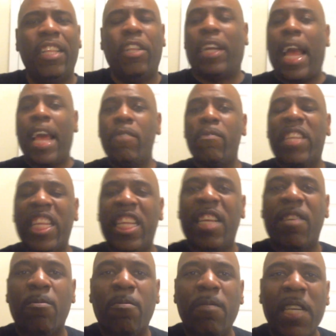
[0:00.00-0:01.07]
Look, I don't
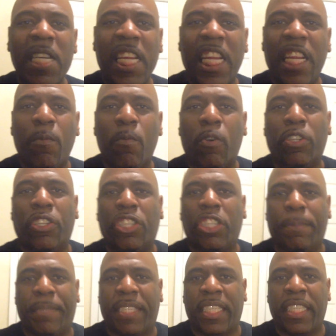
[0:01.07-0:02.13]
care what he
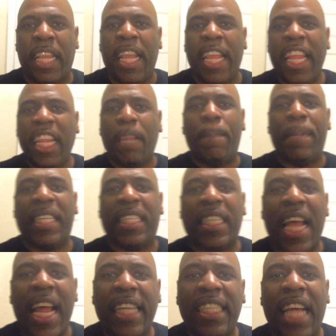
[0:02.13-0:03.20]
worships. He could be a
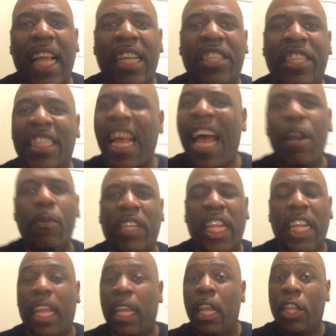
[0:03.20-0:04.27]
Scientologist. I don't
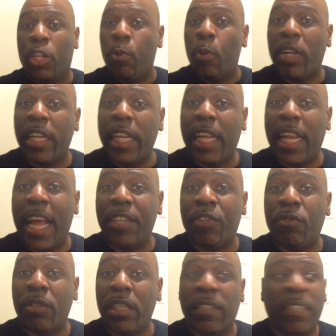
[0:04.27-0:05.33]
care. You want to
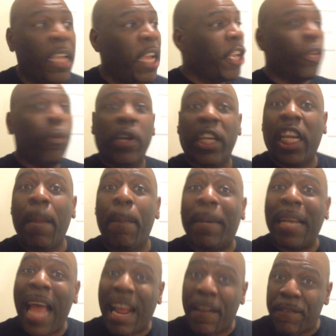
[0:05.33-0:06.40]
legalize drugs? You want to keep
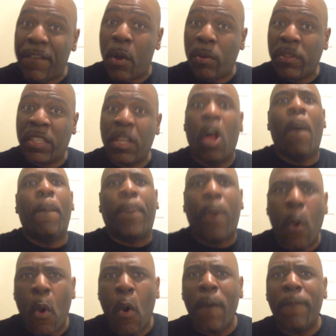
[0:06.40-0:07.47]
black folks,
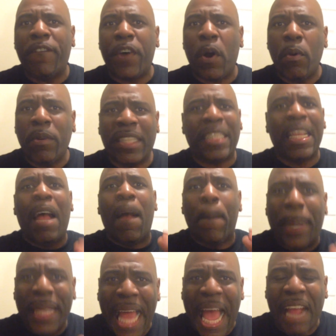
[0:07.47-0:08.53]
poor folks,
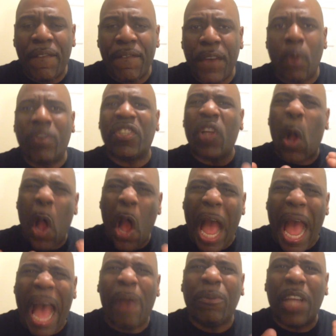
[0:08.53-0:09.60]
black folks
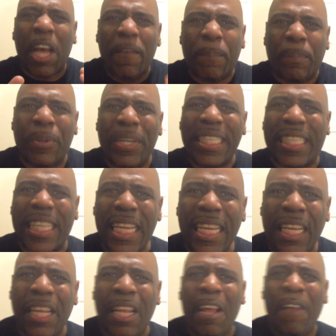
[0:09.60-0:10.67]
out of
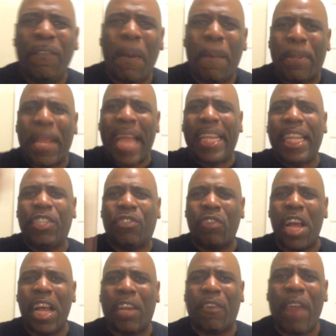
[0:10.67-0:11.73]
prison for petty
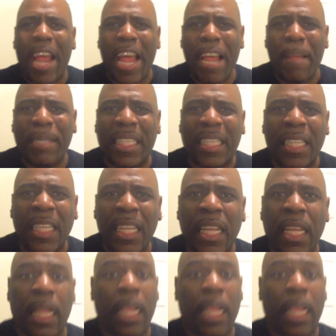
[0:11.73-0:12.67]
drug crimes?